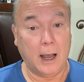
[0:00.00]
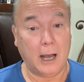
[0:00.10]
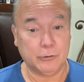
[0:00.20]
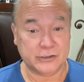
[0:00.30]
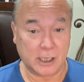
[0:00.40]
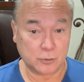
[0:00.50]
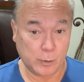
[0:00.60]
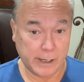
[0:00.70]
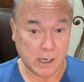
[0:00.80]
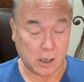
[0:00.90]
I was not
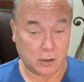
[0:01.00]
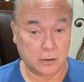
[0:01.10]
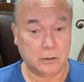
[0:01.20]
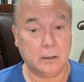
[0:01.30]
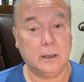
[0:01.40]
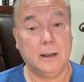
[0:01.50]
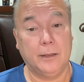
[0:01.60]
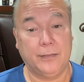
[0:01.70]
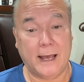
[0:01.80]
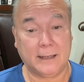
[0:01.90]
aware
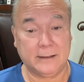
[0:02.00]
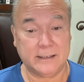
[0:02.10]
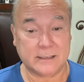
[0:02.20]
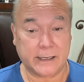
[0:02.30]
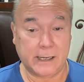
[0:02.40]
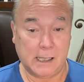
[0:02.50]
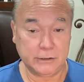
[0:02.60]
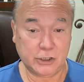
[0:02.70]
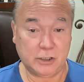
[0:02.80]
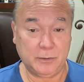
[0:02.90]
that the
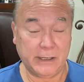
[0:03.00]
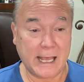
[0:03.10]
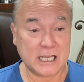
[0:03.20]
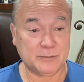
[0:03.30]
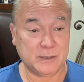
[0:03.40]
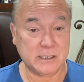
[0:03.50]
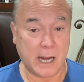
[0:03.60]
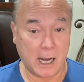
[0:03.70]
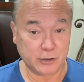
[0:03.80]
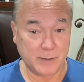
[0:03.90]
psychology community has been
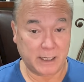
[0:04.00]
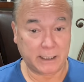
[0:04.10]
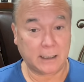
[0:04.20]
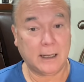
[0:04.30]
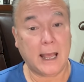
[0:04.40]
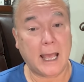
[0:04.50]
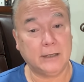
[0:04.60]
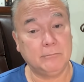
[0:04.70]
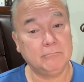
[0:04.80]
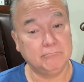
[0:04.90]
documenting
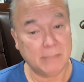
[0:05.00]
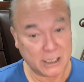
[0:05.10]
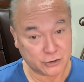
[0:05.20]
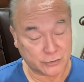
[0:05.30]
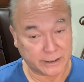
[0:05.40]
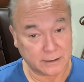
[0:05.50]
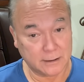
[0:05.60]
and measuring